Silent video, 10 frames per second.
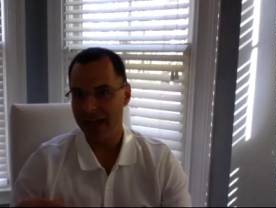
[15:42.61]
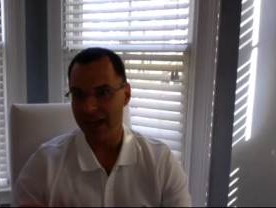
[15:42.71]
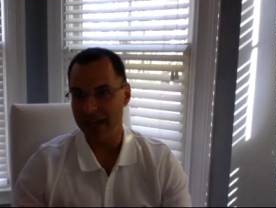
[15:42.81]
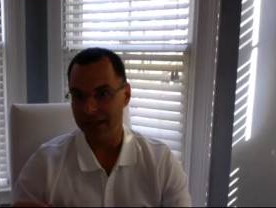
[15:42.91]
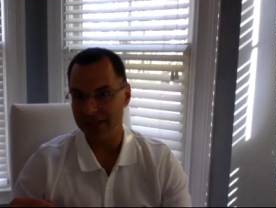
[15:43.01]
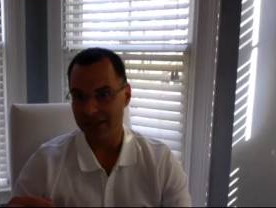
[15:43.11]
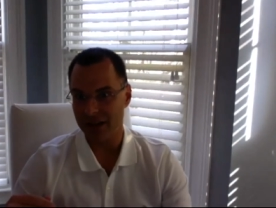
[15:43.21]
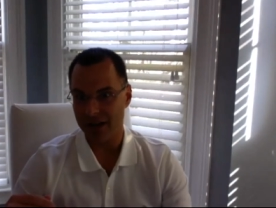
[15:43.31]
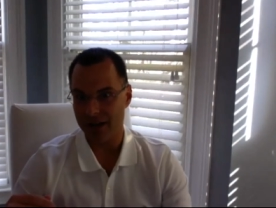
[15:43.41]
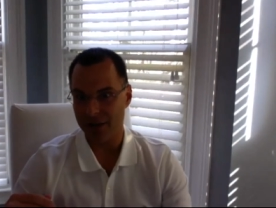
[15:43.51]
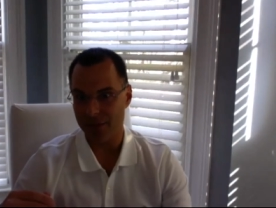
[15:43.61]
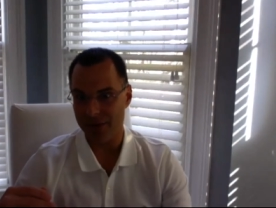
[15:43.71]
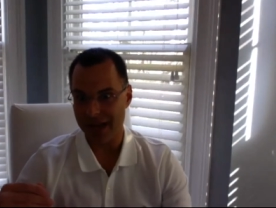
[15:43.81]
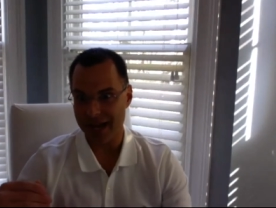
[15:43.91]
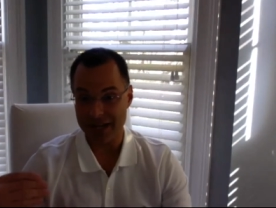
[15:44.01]
and
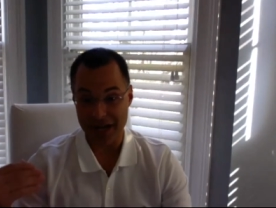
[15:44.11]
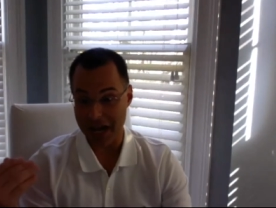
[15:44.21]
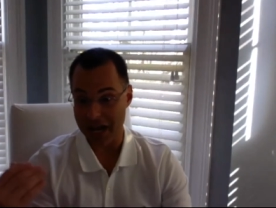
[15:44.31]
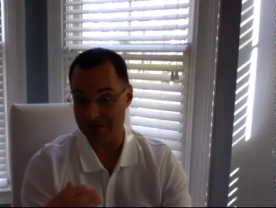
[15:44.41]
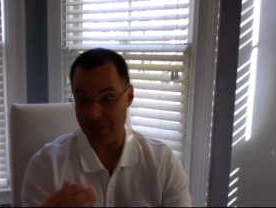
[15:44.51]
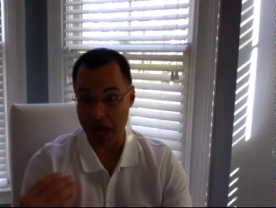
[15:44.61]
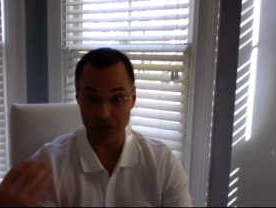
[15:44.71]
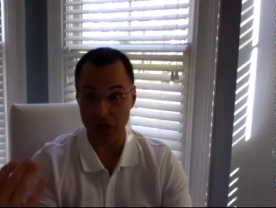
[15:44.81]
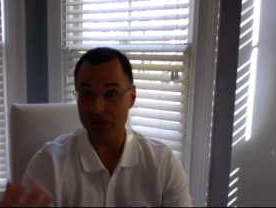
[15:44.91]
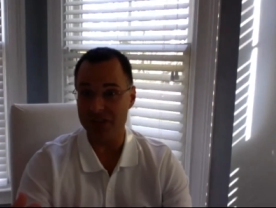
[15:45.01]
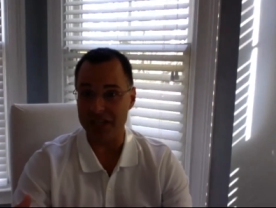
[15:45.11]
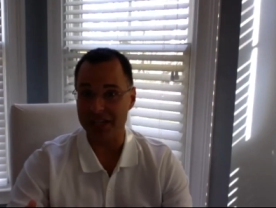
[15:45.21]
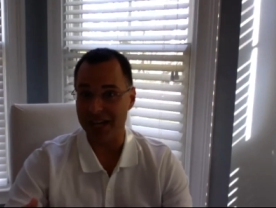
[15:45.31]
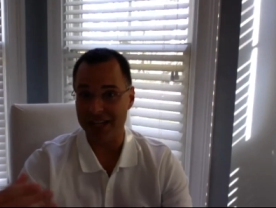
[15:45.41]
I loved it.